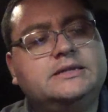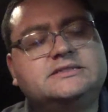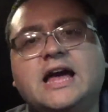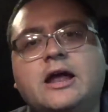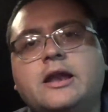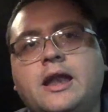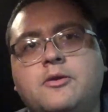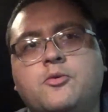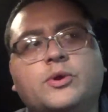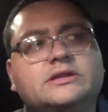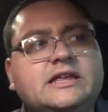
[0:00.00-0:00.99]
not
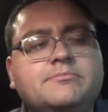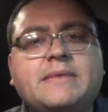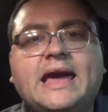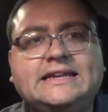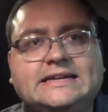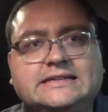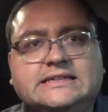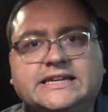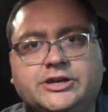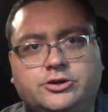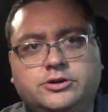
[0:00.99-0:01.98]
really made
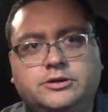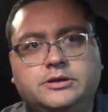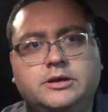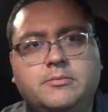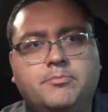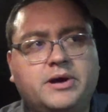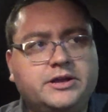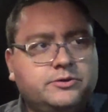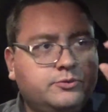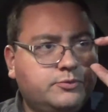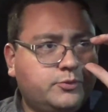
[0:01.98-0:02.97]
clear. But
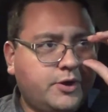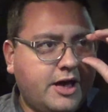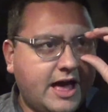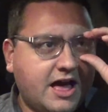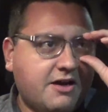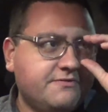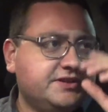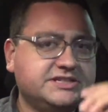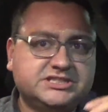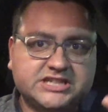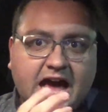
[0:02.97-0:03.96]
you have
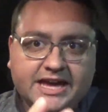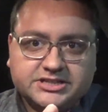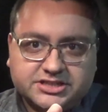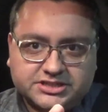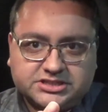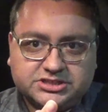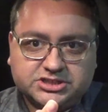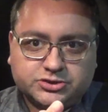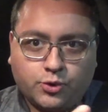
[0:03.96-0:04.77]
these scientists